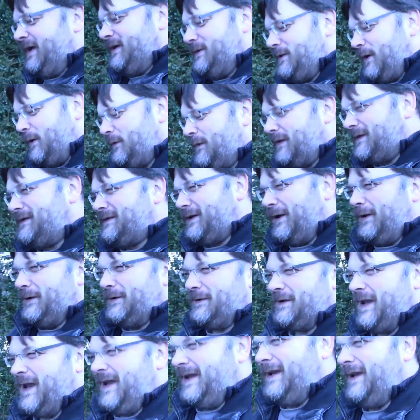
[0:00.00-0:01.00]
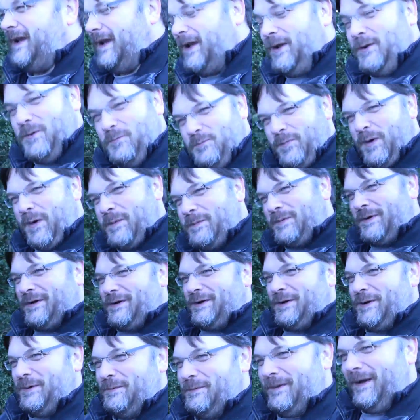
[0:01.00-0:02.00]
so they start saying inappropriate
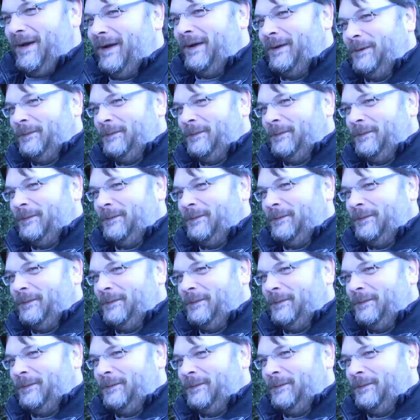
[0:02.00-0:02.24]
humour.